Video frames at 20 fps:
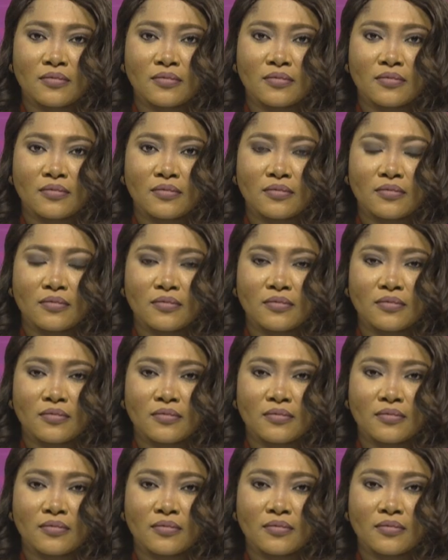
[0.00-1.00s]

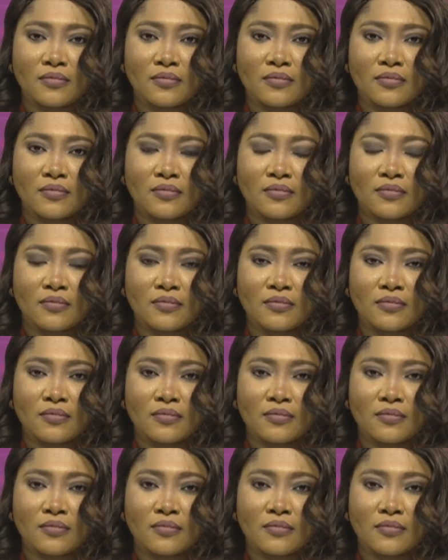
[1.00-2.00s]

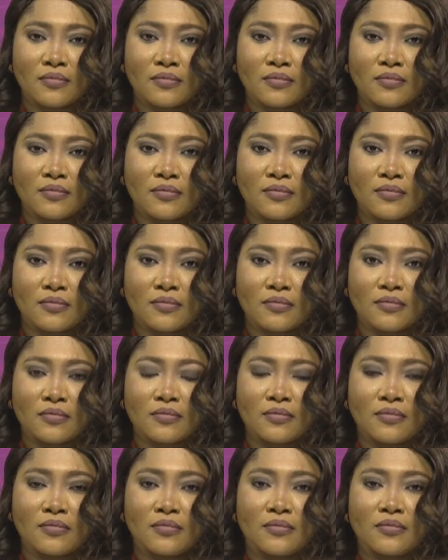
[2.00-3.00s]

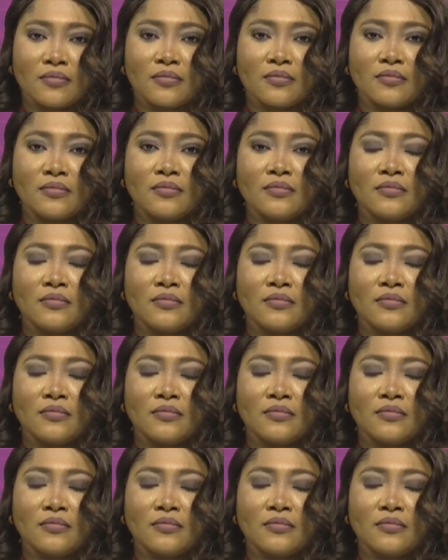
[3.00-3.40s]
[no speech]